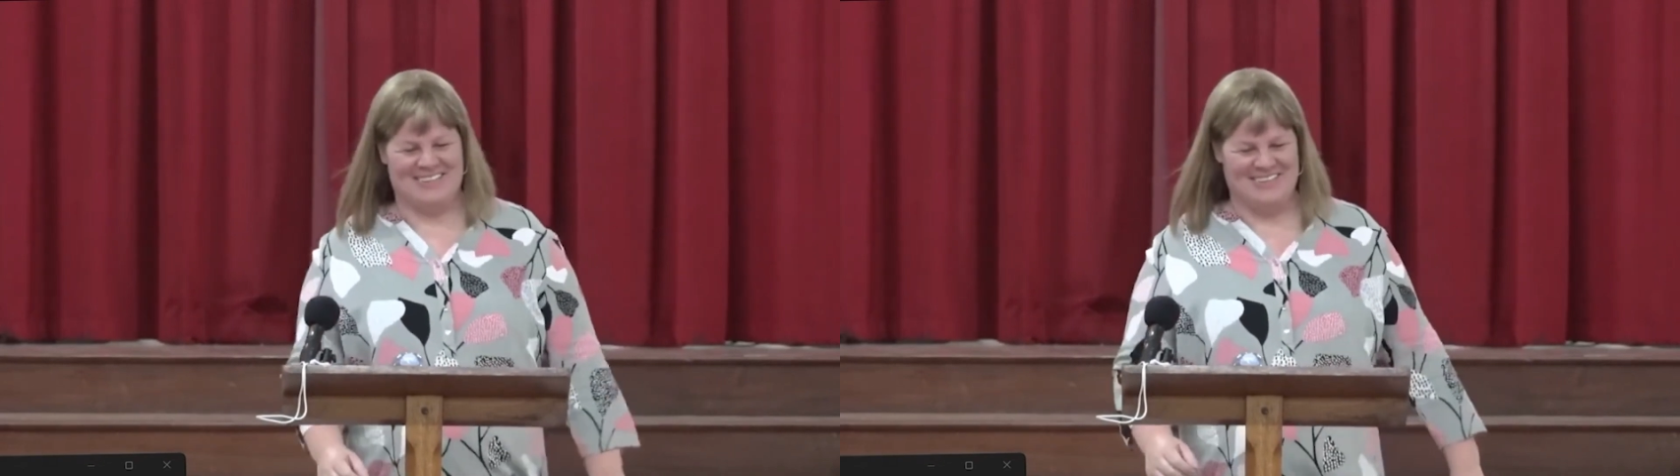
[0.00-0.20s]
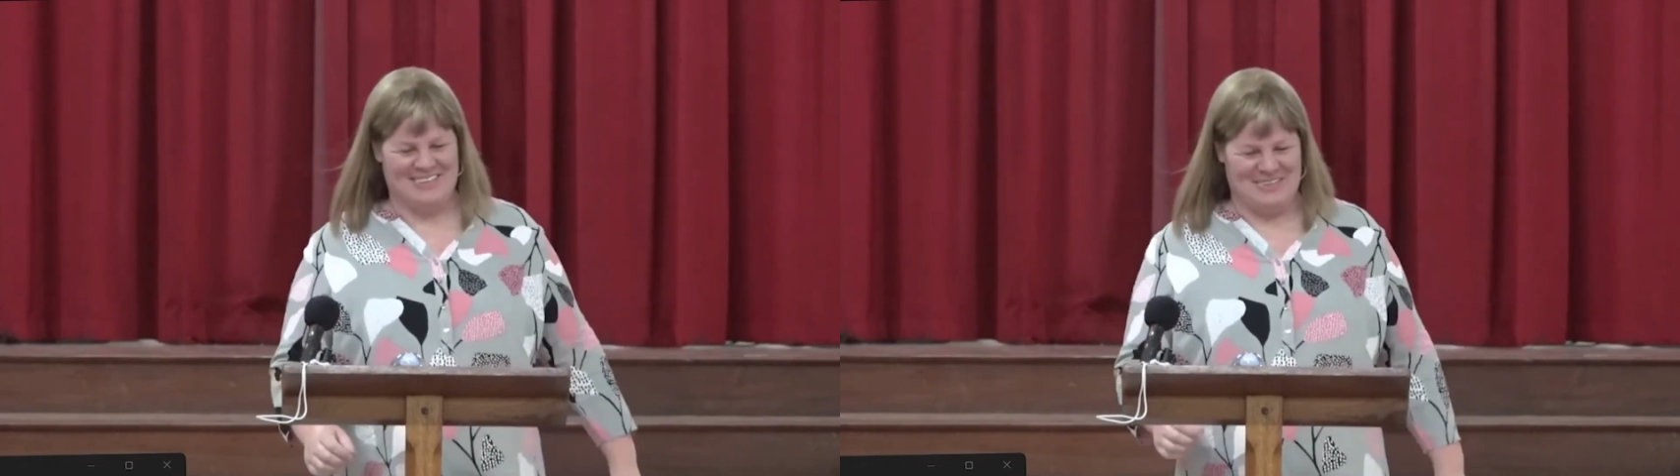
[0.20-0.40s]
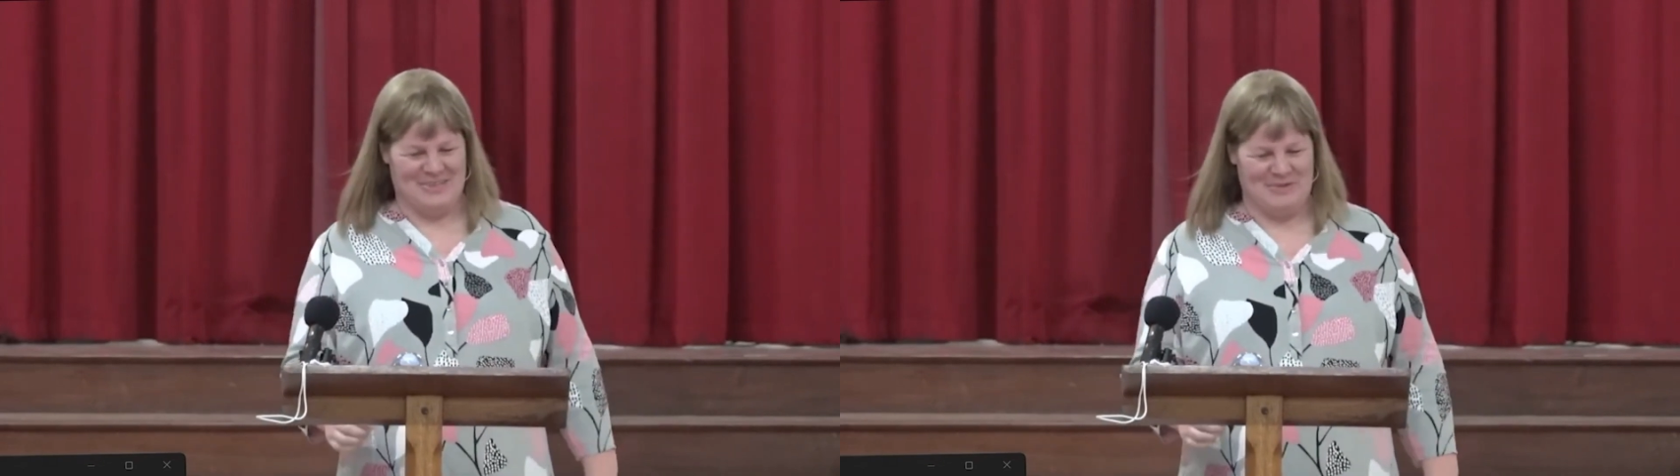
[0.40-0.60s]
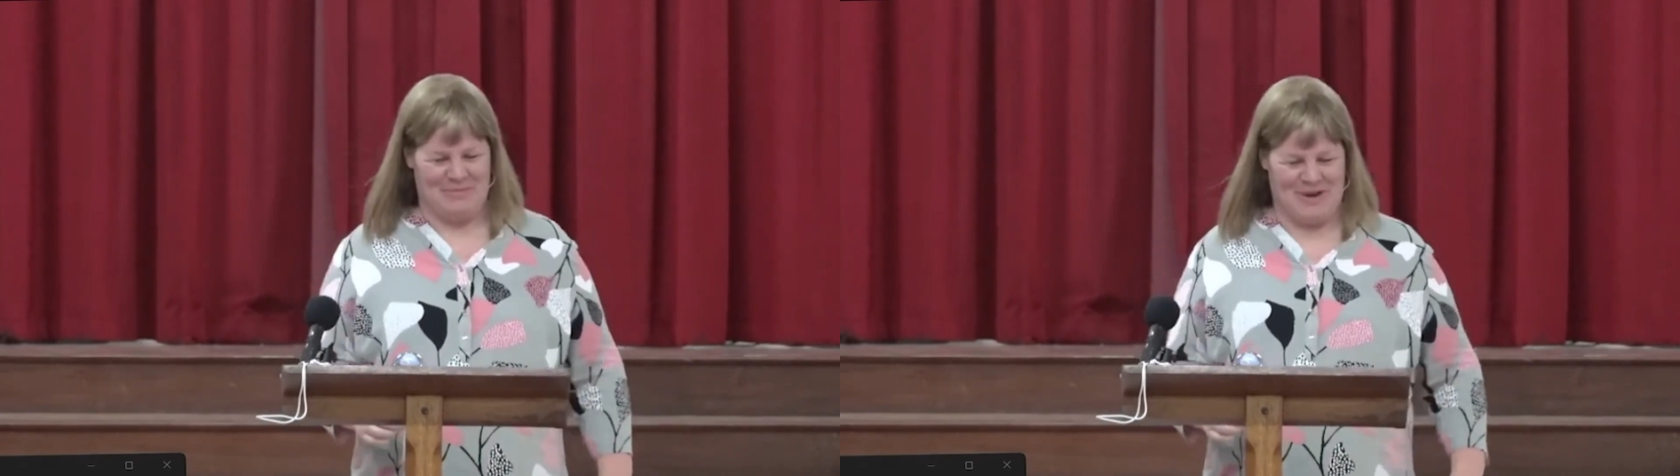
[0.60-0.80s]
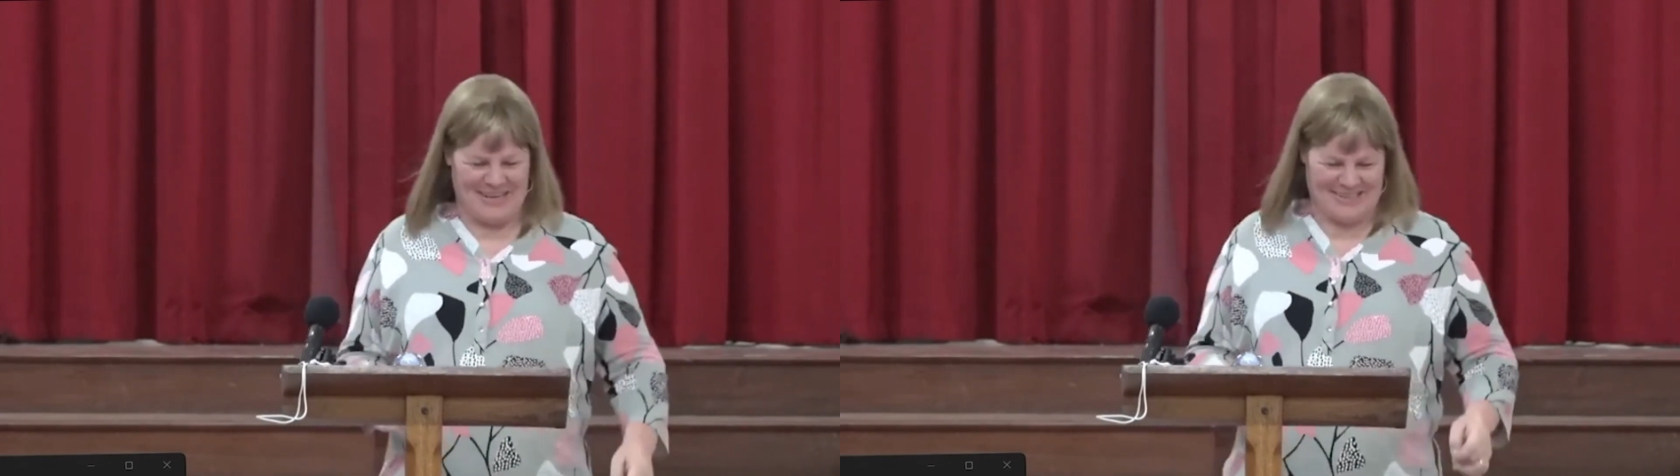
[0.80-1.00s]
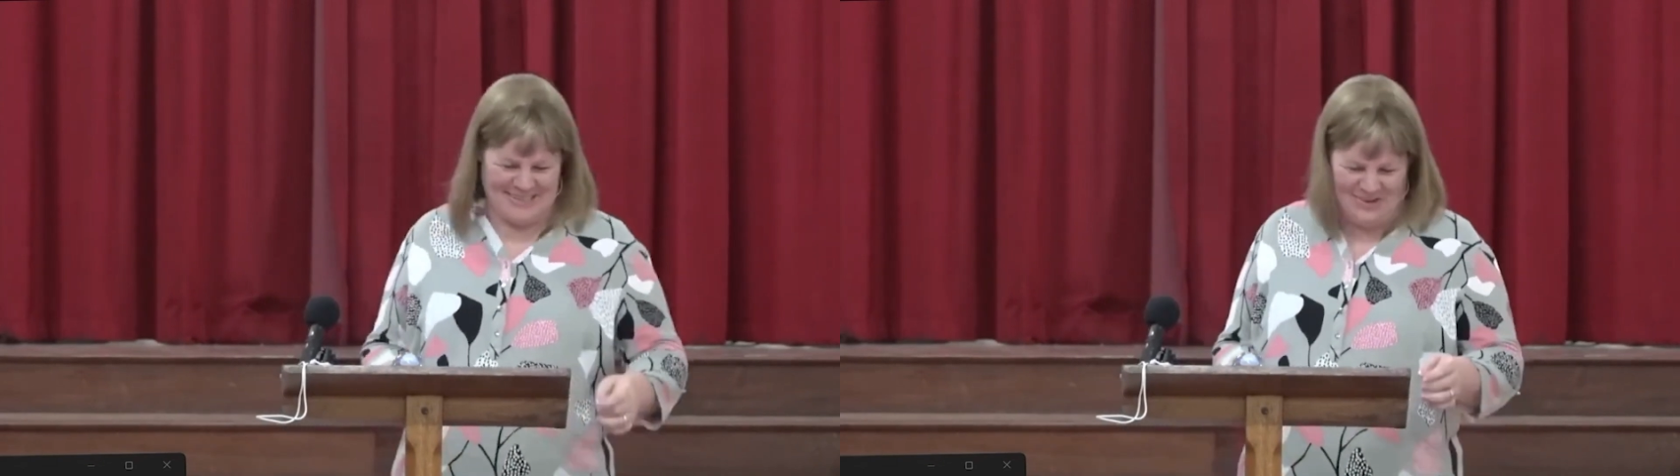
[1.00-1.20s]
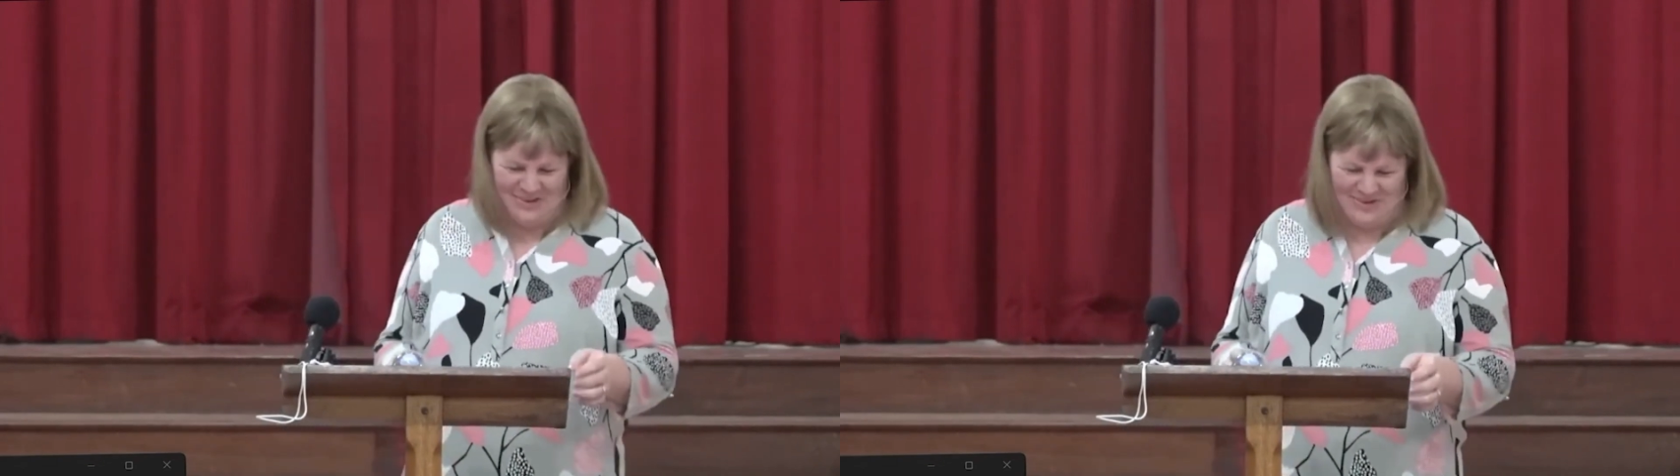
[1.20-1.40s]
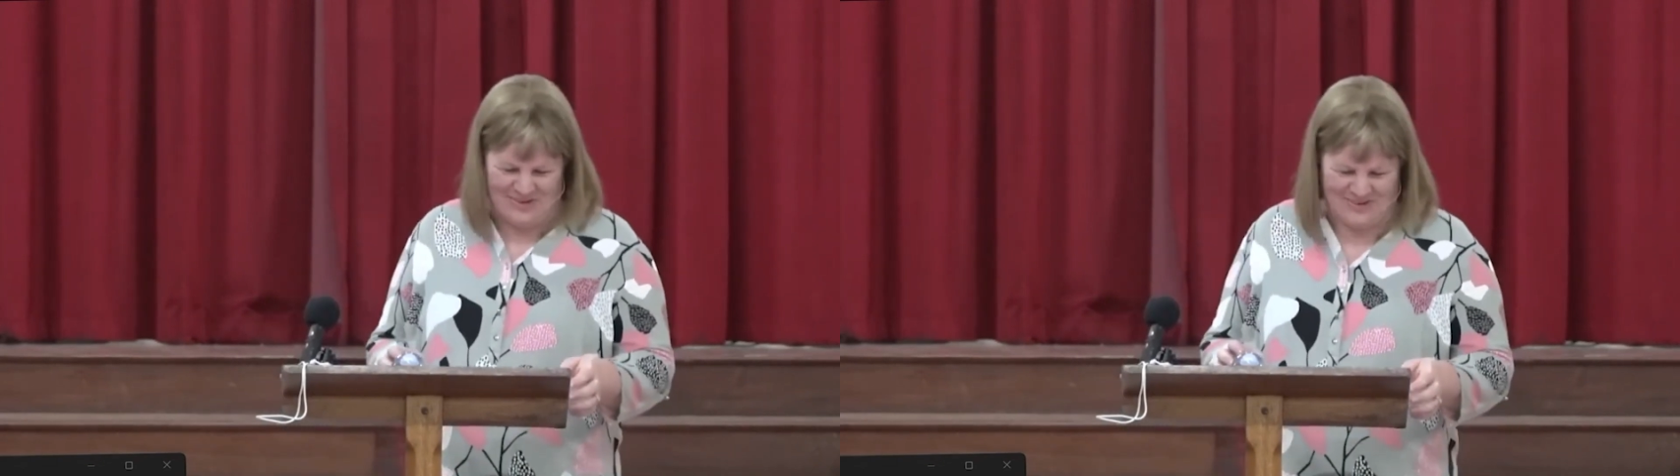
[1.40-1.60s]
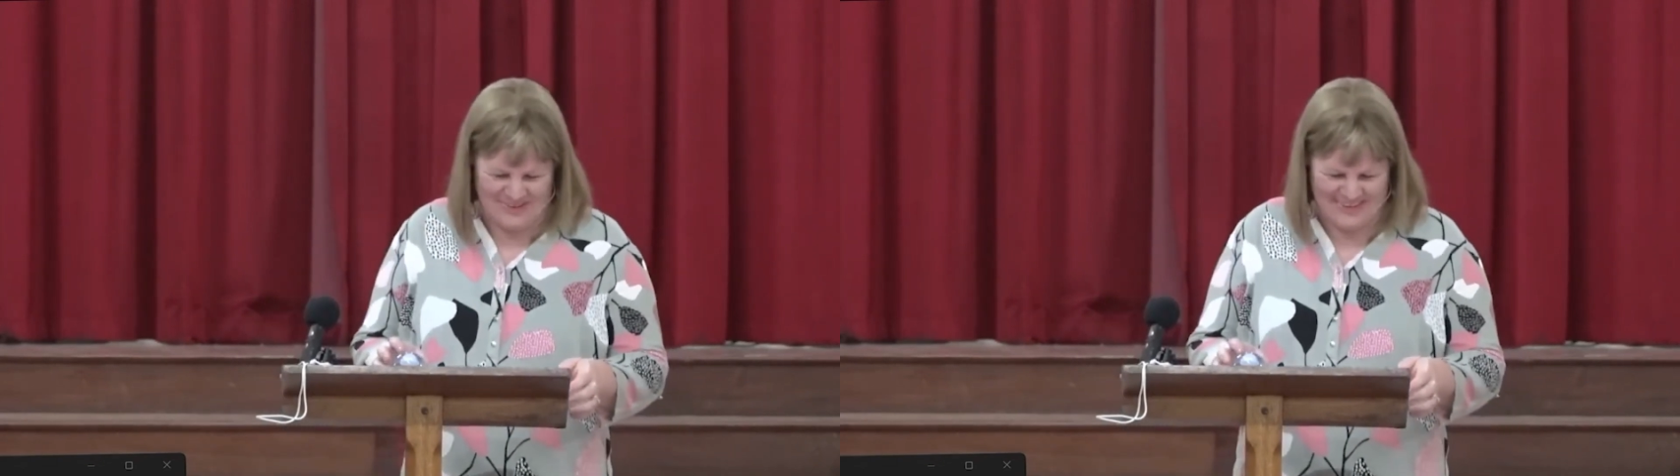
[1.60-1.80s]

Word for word: good. Praise the Lord.